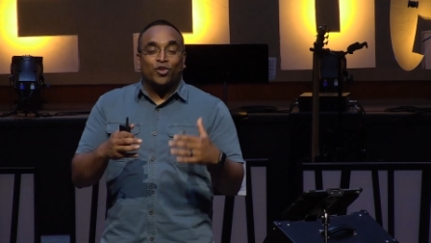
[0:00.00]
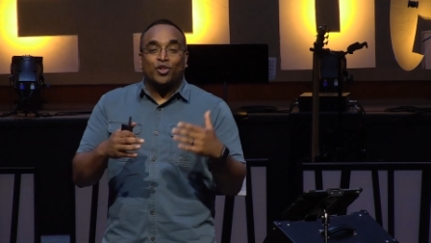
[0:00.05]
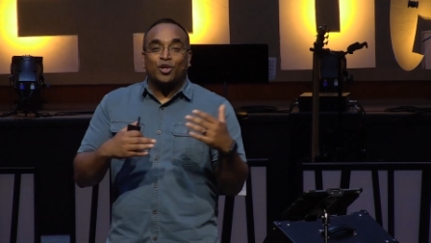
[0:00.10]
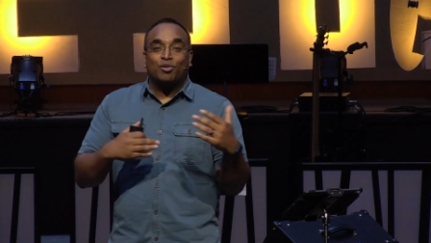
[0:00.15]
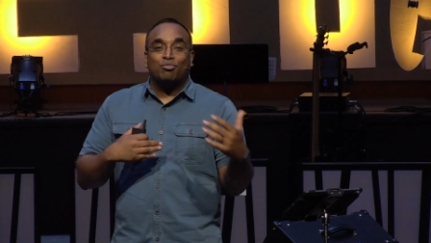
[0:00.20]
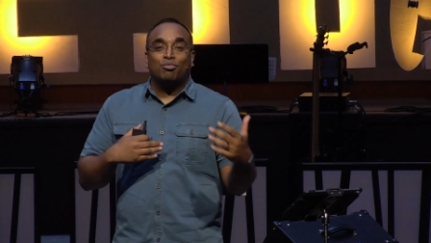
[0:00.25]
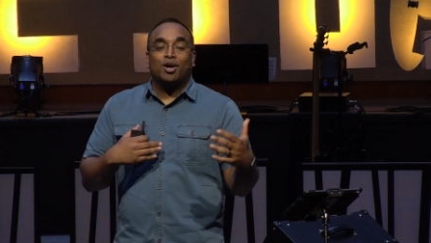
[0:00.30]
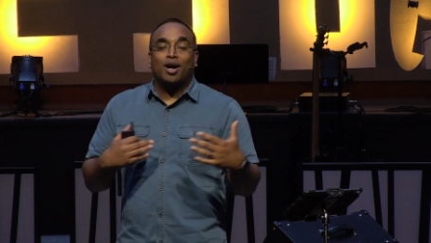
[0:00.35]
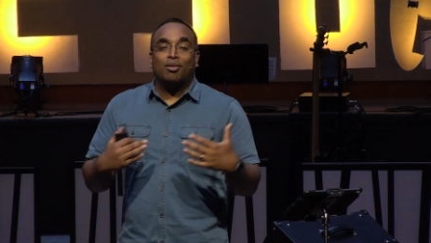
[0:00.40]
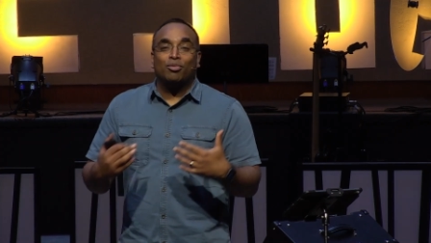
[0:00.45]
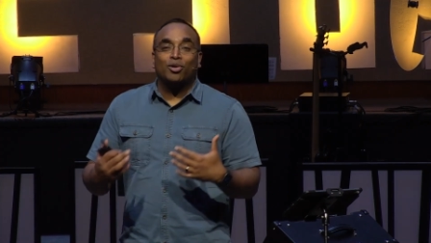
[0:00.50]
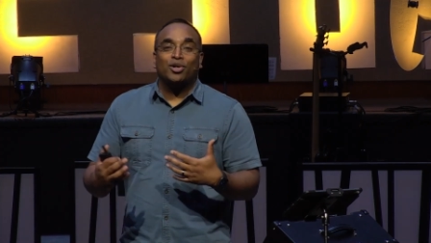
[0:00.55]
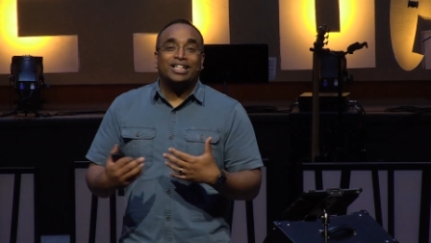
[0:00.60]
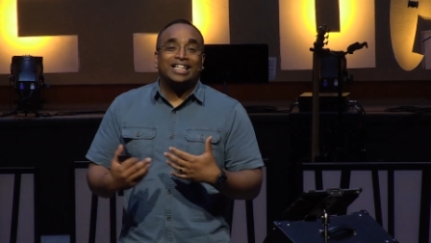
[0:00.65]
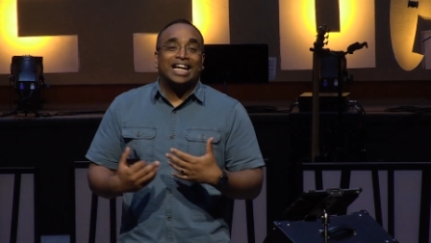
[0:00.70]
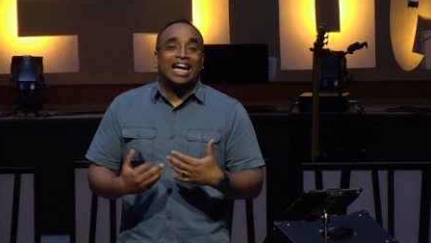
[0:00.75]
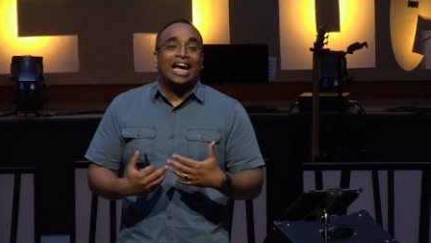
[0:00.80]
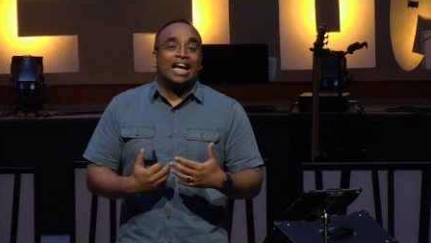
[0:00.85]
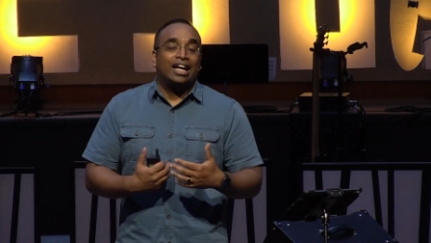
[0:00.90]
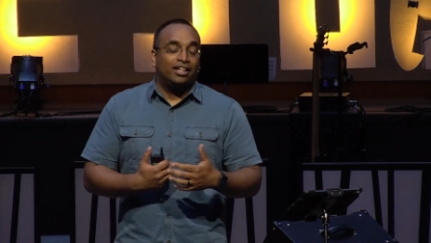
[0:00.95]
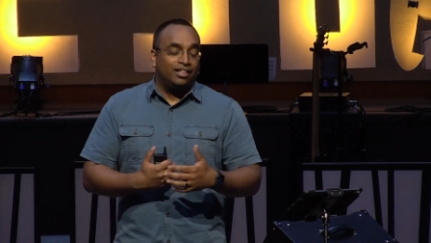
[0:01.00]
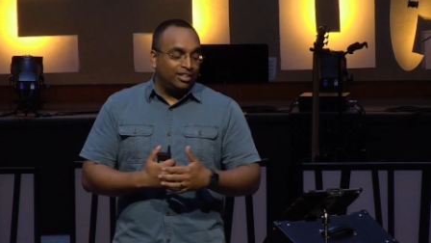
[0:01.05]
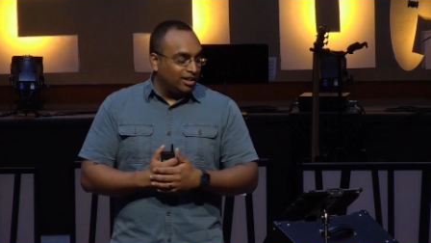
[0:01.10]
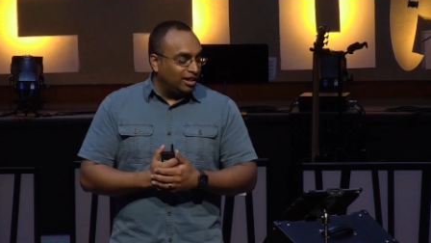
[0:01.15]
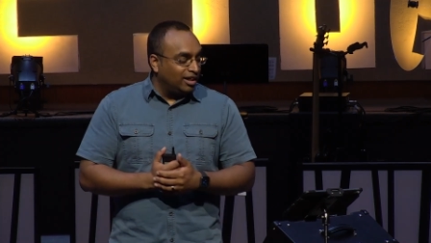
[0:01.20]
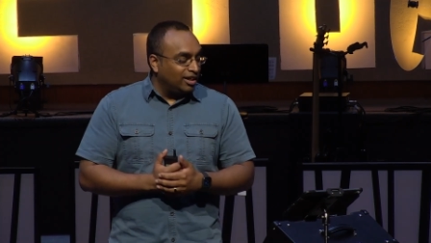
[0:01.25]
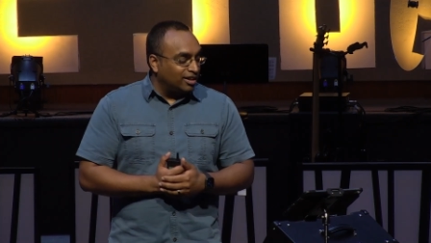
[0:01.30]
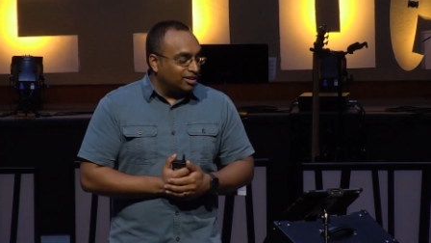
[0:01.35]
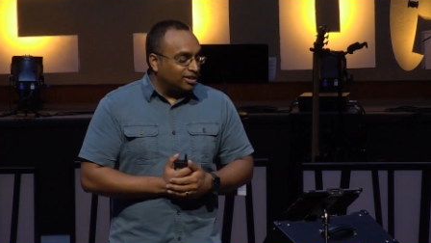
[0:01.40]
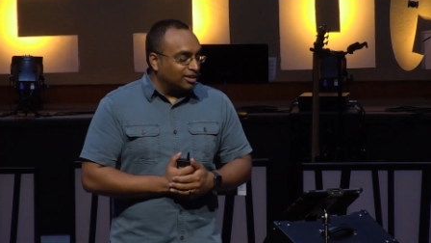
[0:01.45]
their mom or dad
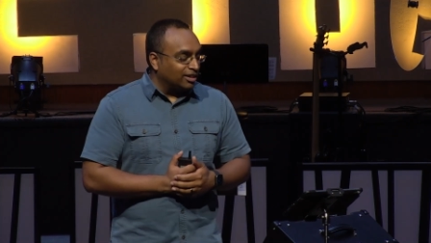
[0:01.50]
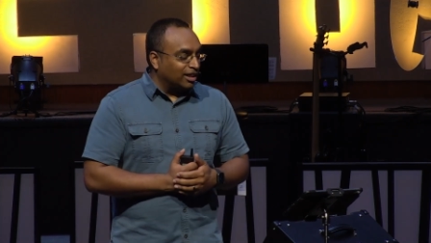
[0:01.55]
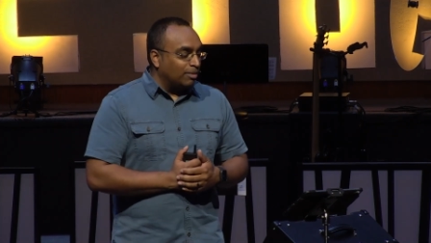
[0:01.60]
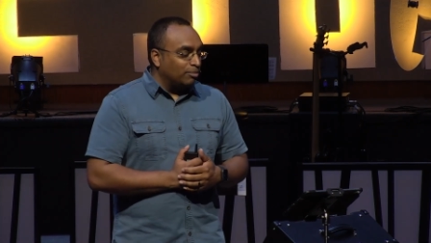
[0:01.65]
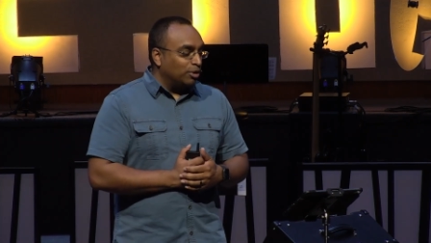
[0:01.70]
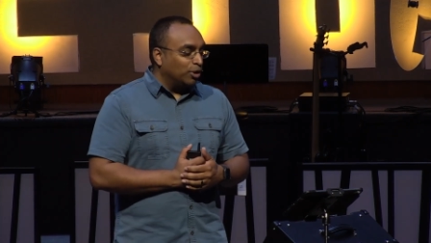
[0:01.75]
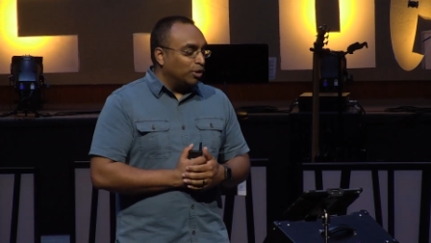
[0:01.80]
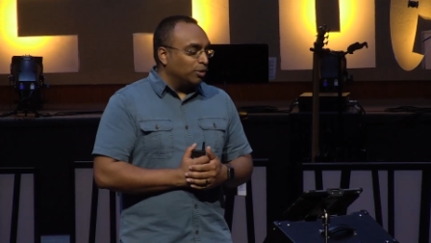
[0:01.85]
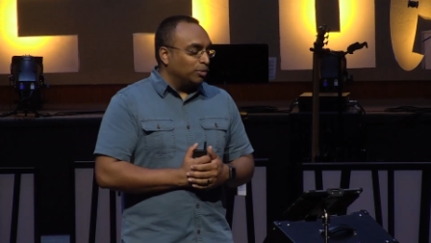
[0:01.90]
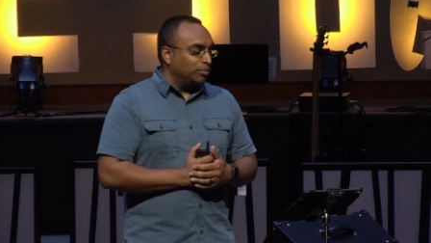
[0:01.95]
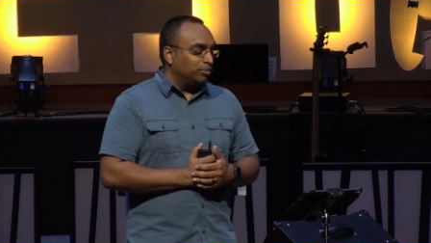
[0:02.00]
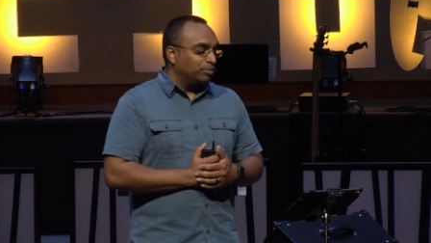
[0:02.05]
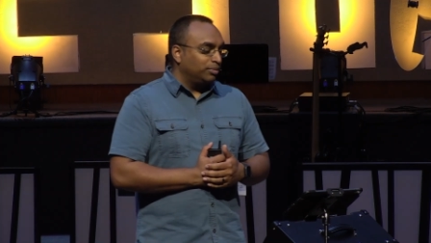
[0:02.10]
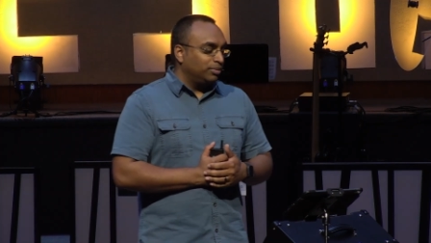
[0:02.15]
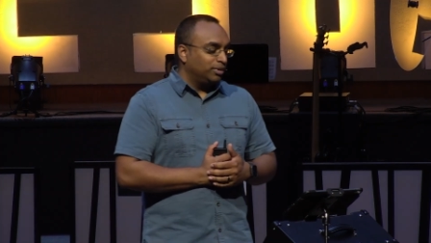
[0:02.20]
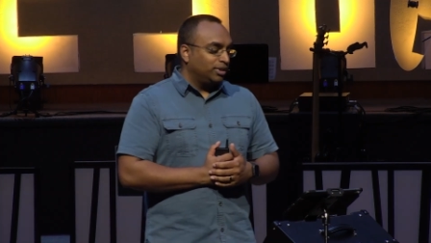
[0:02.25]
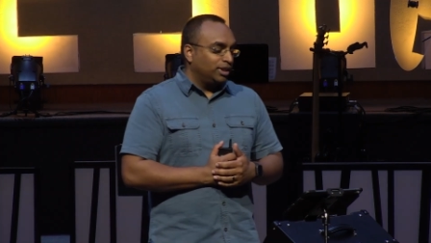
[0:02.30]
to come home,